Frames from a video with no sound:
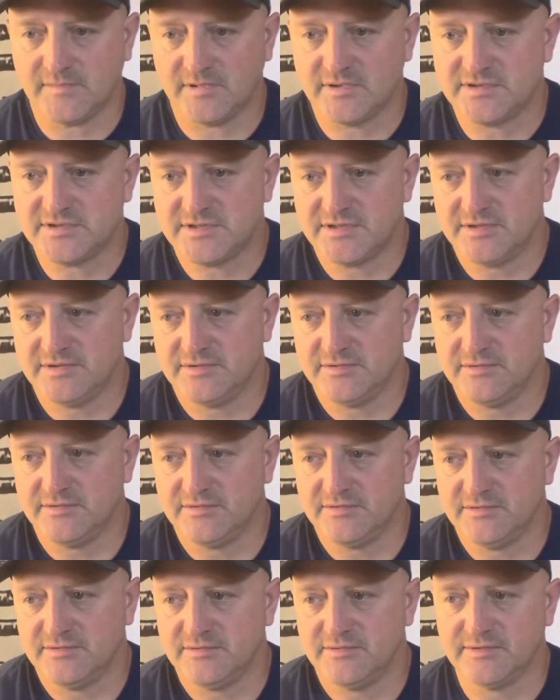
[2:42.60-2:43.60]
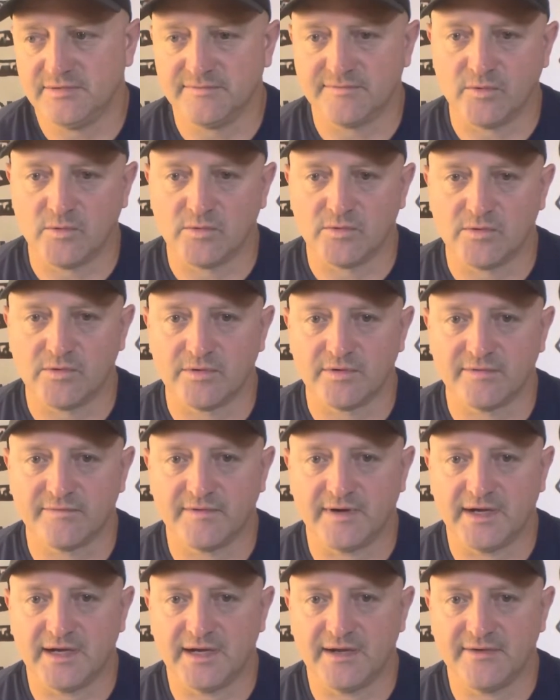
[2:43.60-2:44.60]
2 to 4 to
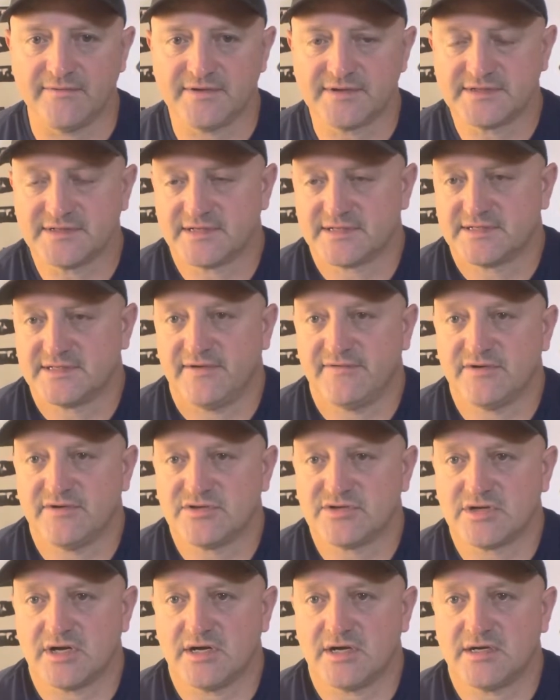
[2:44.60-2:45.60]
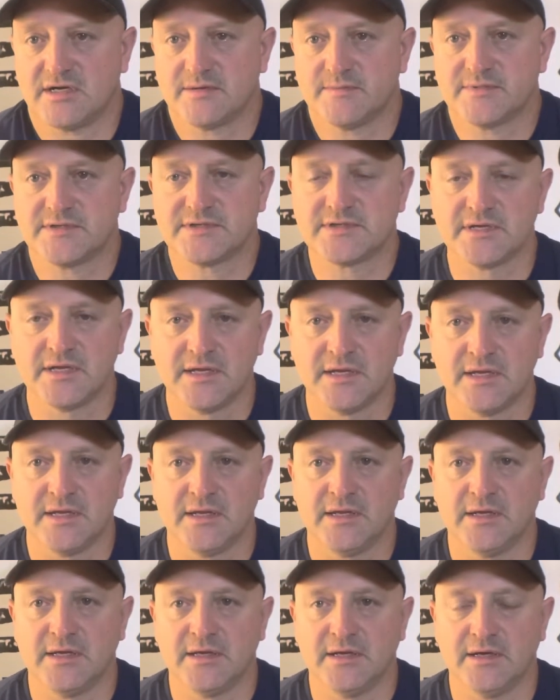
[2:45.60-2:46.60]
5 to 6, 7 jobs
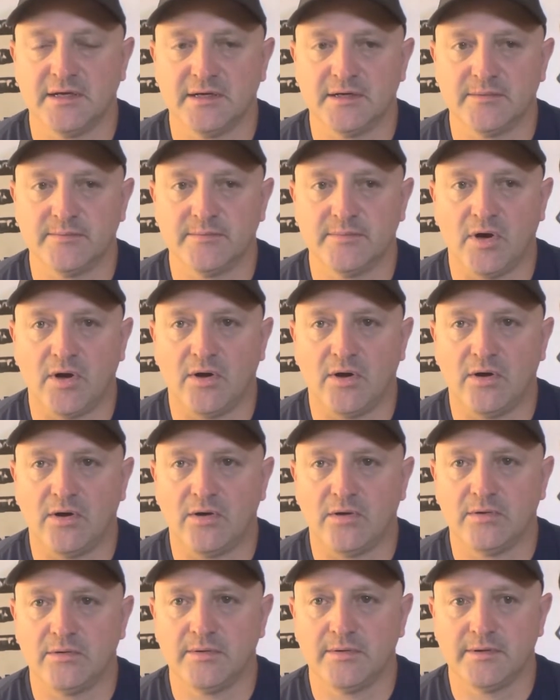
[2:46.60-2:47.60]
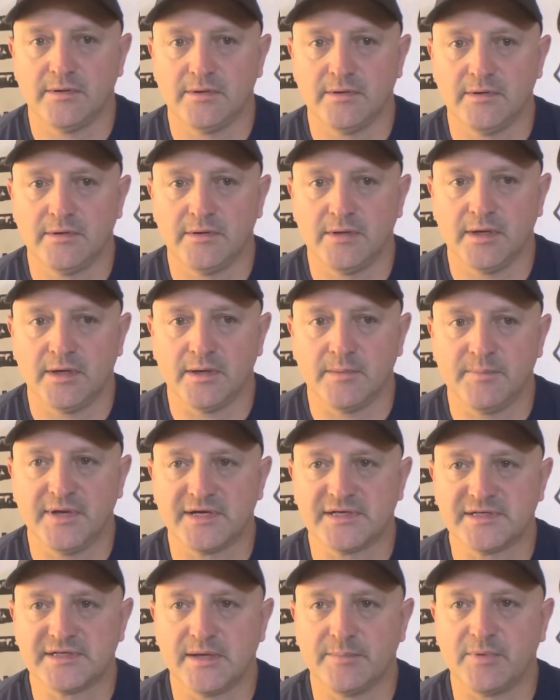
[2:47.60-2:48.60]
all
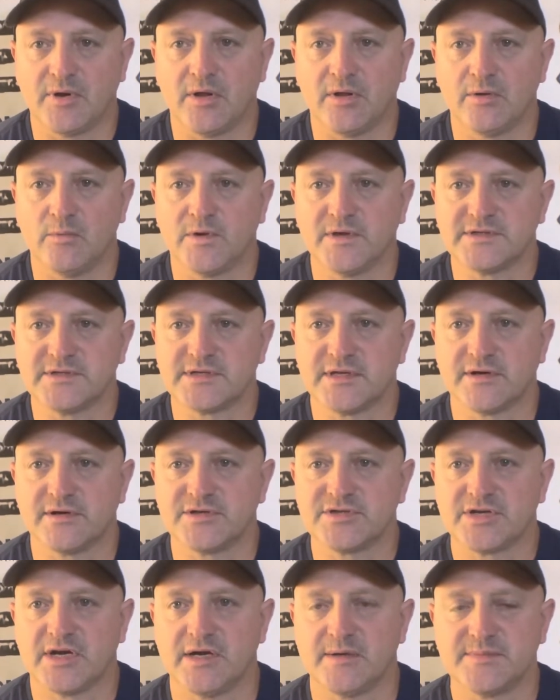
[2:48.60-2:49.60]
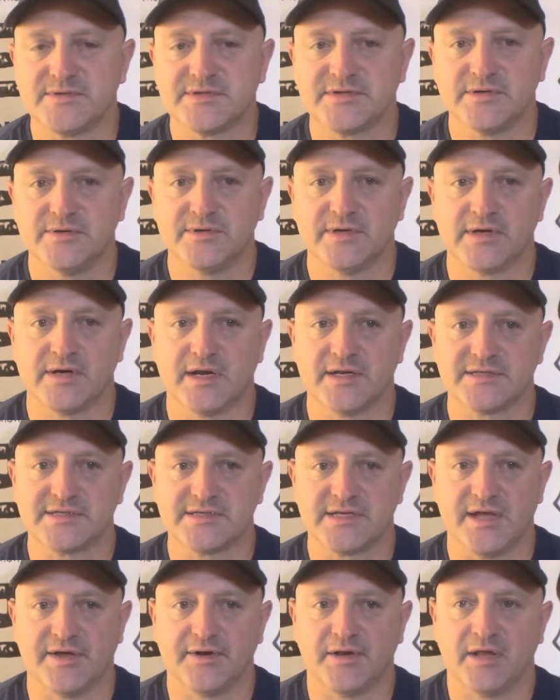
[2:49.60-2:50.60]
picked up all at once at our shop. So it cuts
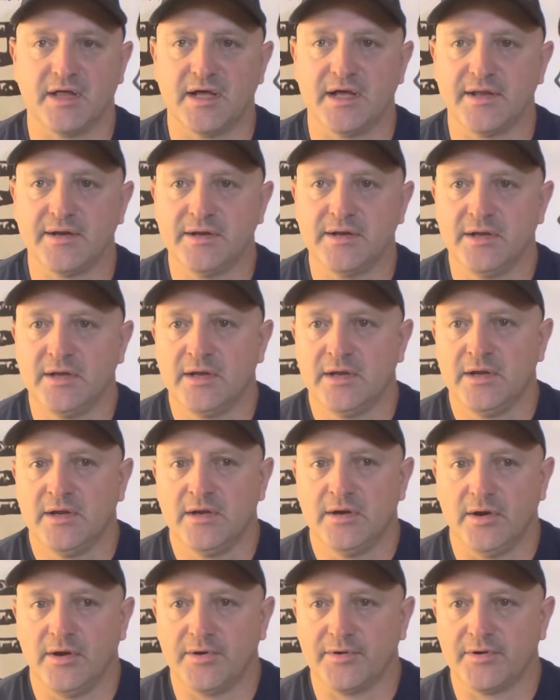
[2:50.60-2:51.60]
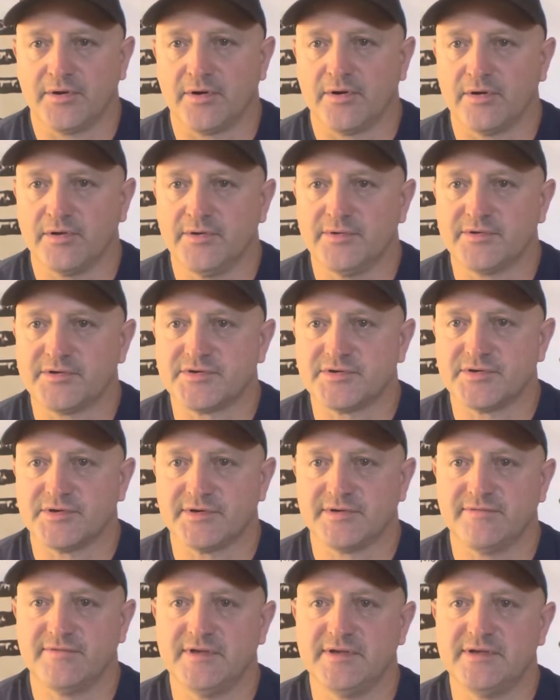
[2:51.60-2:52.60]
down a lot on our loader truck
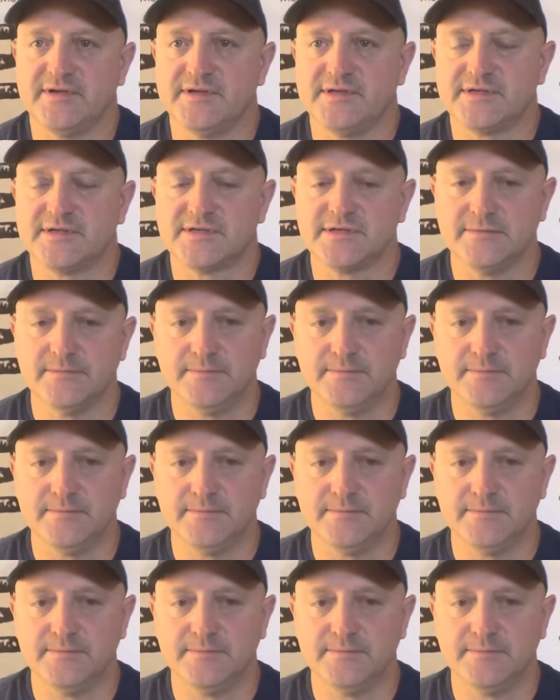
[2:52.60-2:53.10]
fees.